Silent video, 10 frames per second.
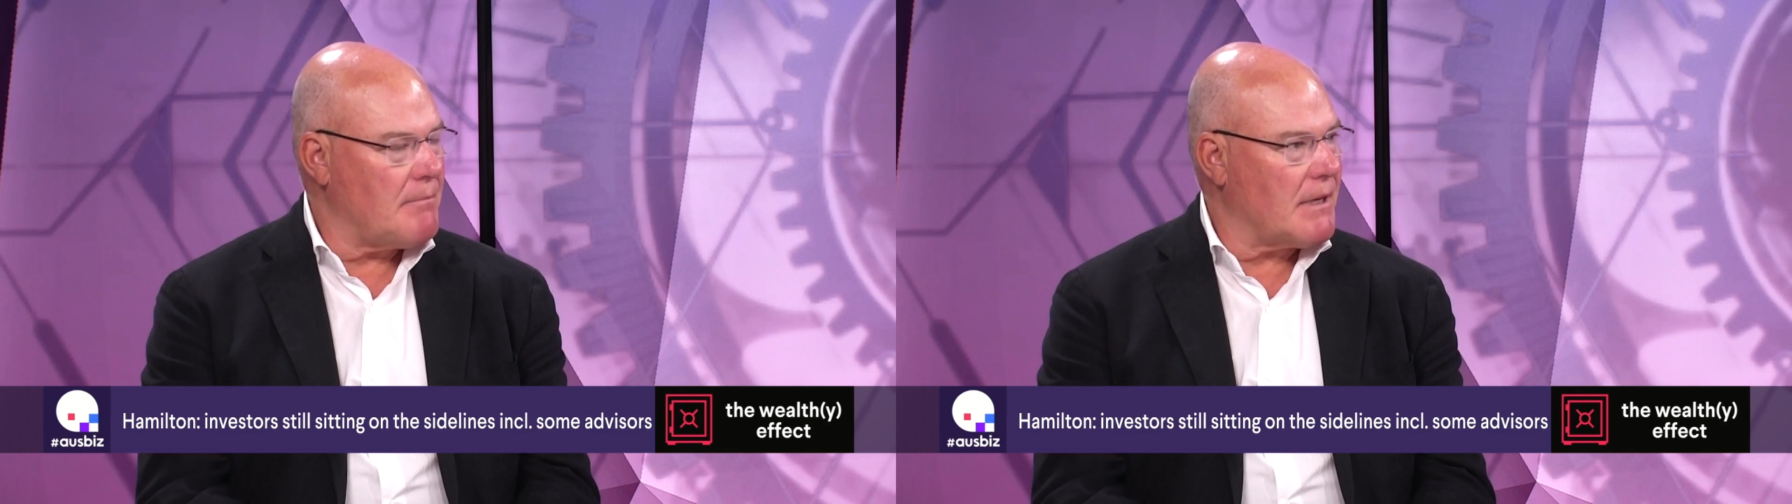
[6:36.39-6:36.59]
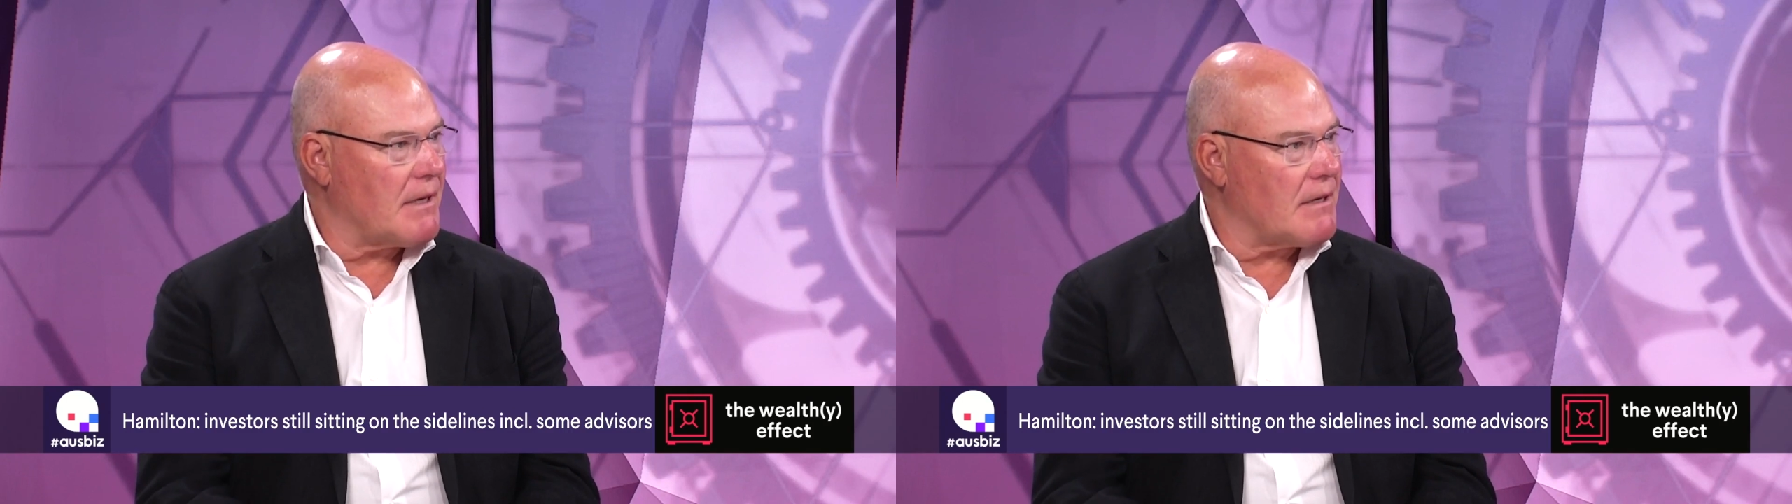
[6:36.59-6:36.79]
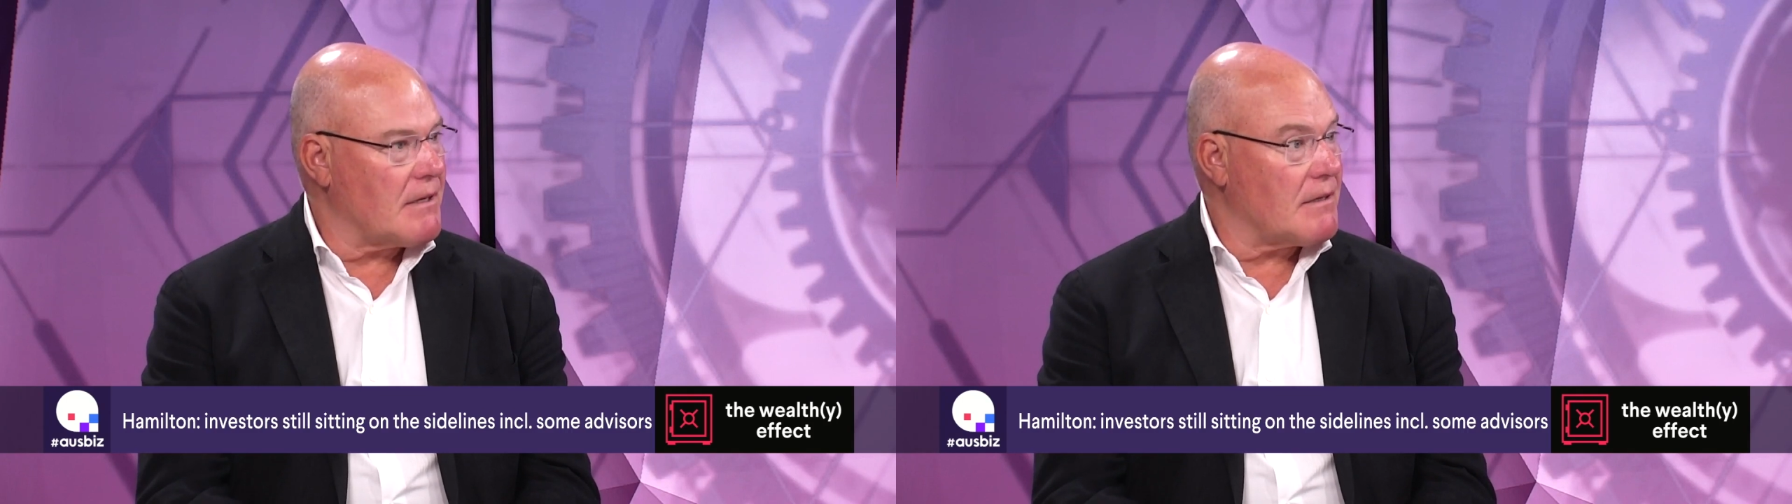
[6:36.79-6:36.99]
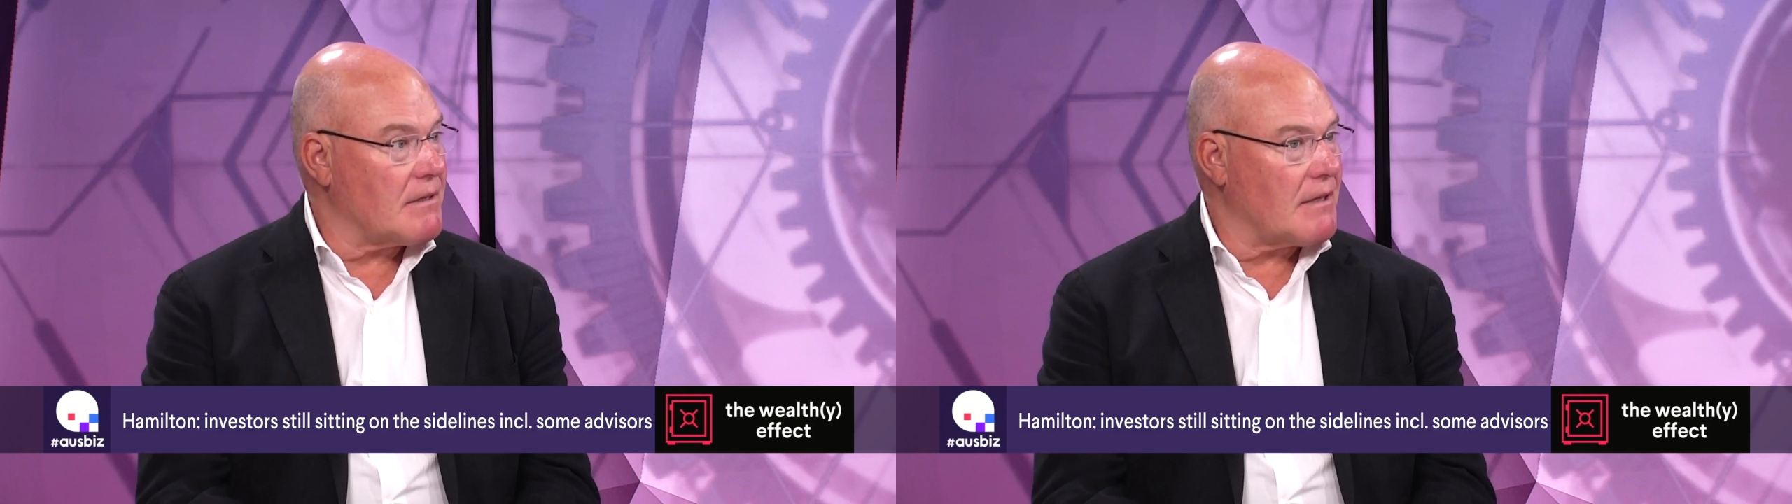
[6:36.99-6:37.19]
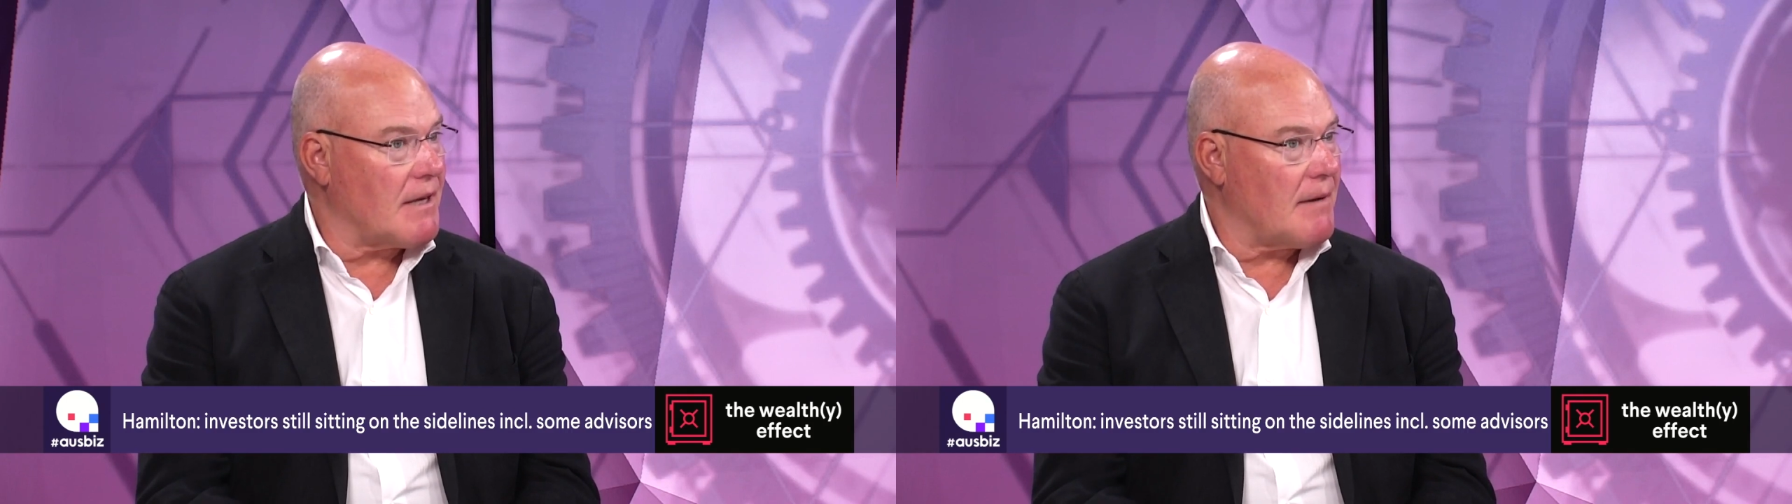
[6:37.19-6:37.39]
because
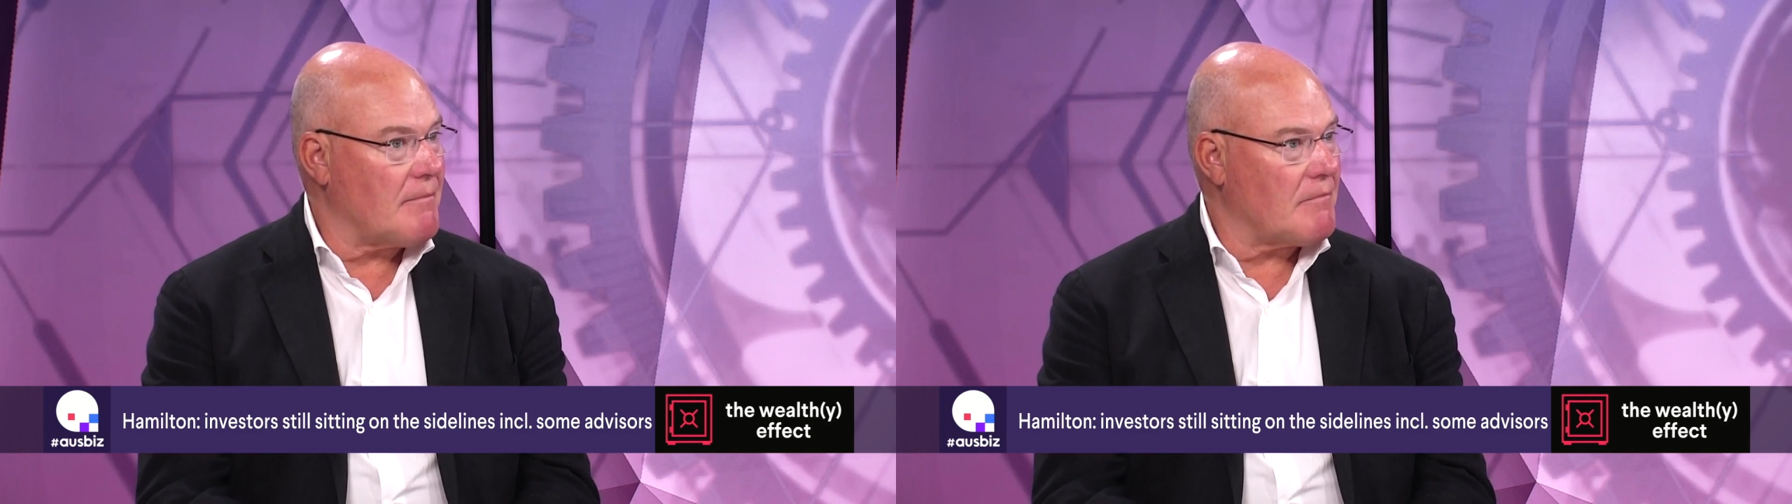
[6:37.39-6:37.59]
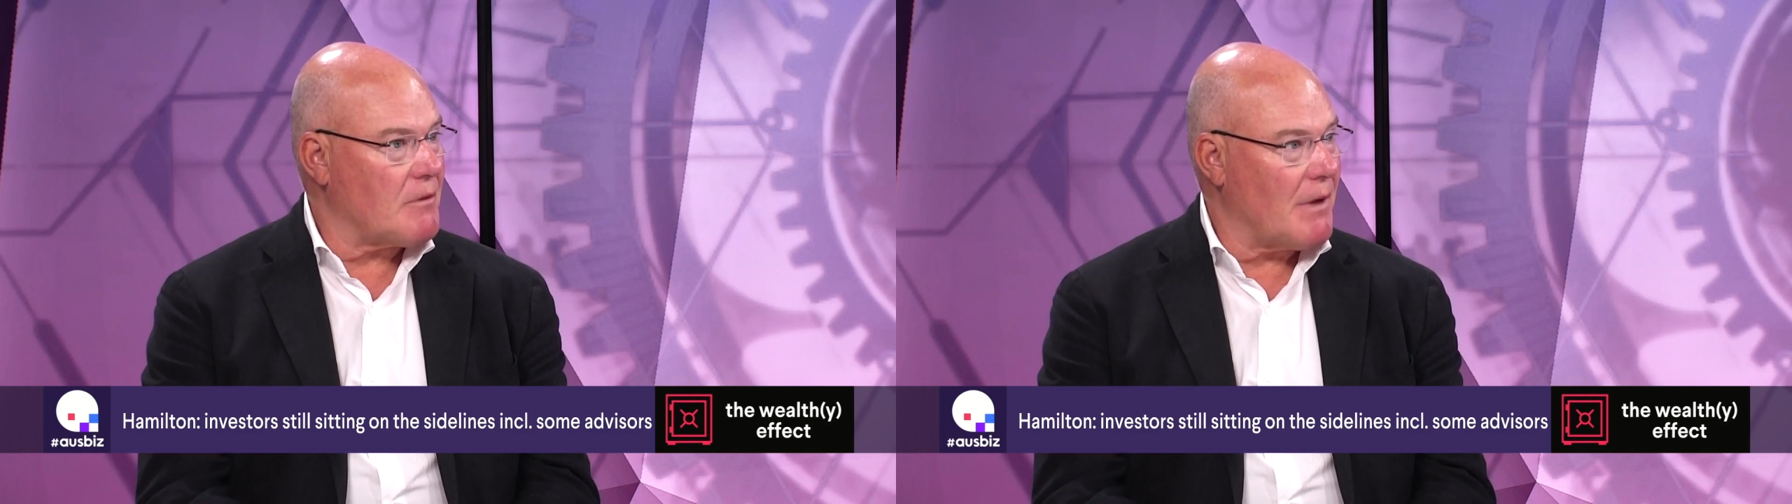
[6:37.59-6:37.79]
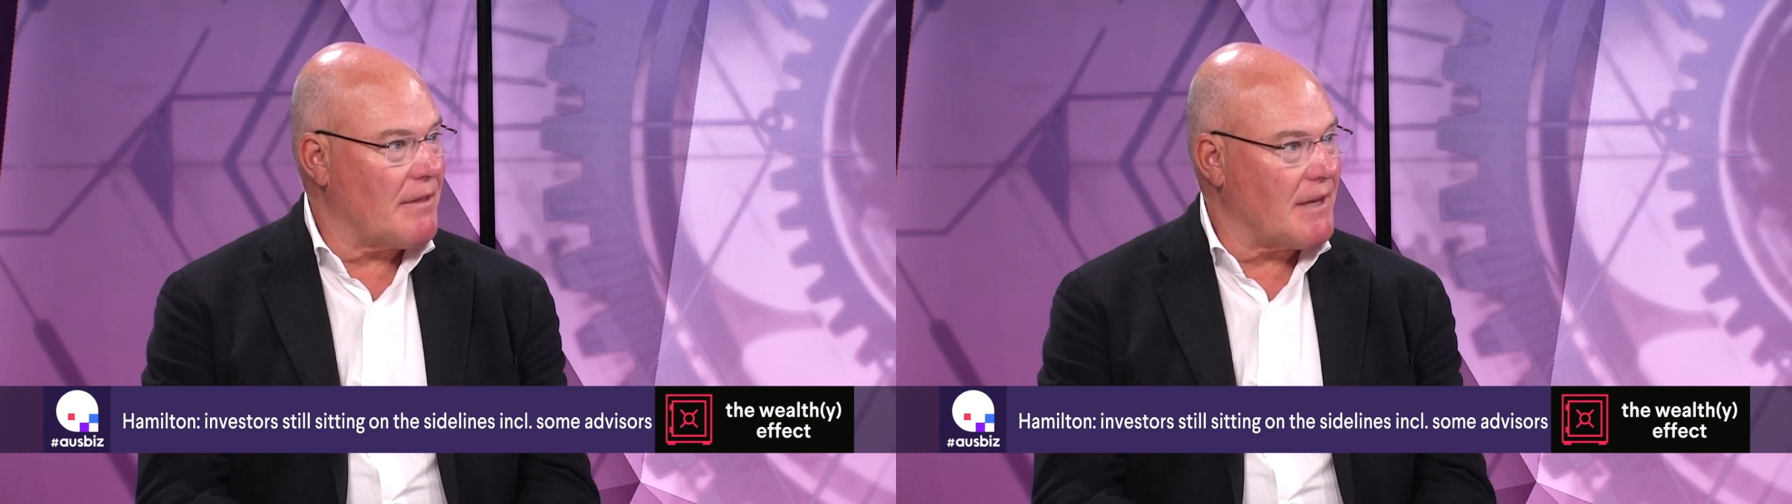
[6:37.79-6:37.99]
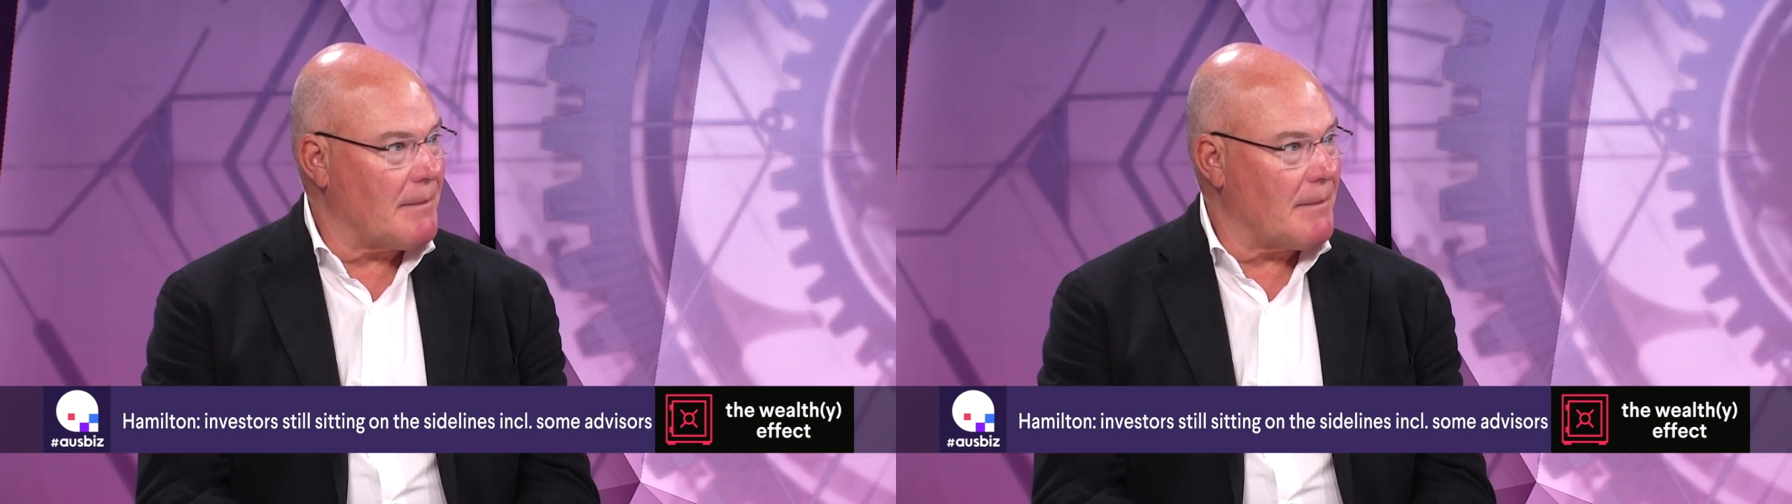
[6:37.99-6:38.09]
the one thing